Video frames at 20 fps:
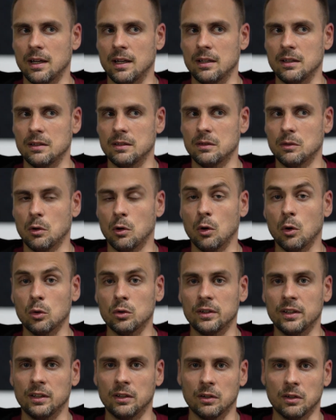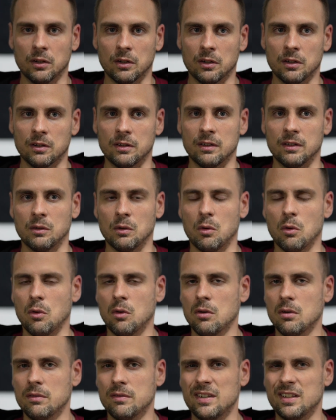and holding her and
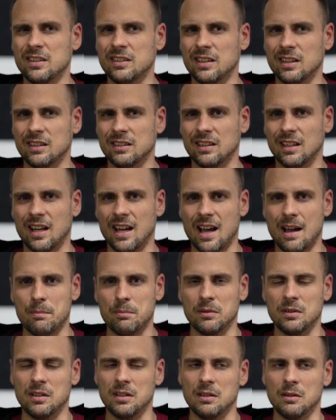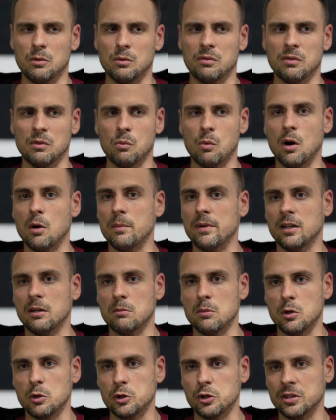all of these things that happened, the overwhelming
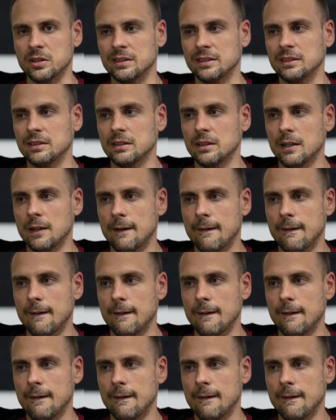emotions,